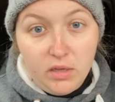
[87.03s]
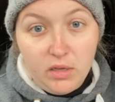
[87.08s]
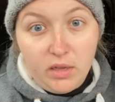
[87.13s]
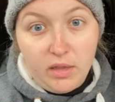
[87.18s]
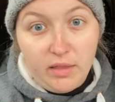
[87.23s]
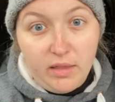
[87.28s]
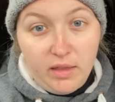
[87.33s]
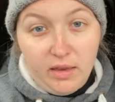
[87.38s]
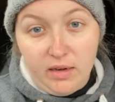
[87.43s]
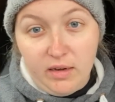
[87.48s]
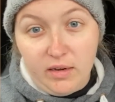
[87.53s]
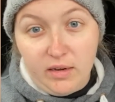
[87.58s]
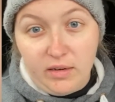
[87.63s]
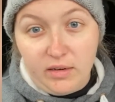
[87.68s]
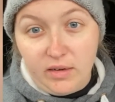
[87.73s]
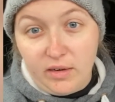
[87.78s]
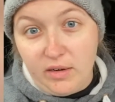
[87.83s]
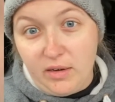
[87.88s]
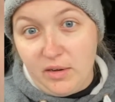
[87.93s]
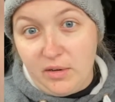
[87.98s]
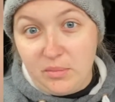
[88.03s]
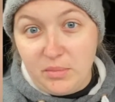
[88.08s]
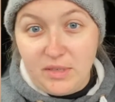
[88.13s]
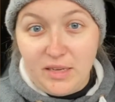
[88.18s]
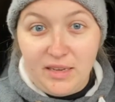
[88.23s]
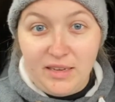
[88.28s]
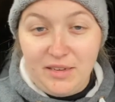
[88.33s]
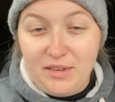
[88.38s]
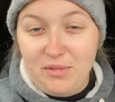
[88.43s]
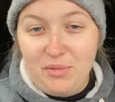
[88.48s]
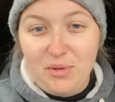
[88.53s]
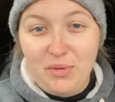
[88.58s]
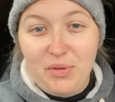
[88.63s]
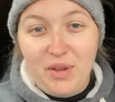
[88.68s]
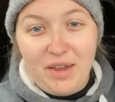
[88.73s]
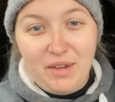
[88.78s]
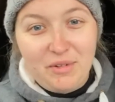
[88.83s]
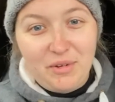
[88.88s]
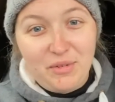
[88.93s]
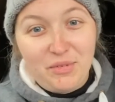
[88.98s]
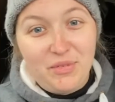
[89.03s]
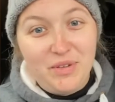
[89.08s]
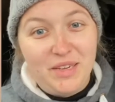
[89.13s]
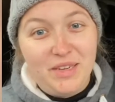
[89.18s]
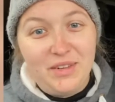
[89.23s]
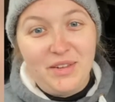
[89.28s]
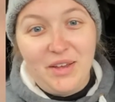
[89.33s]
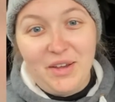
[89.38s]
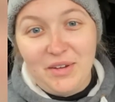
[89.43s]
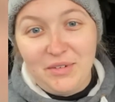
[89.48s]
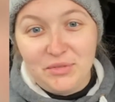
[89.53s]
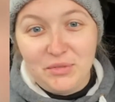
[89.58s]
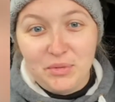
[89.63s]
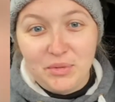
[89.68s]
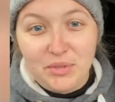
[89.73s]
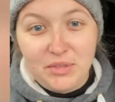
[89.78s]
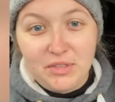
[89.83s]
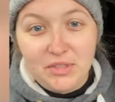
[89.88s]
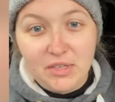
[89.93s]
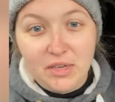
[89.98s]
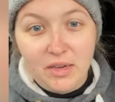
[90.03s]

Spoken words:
and then I can update you with how I feel afterwards.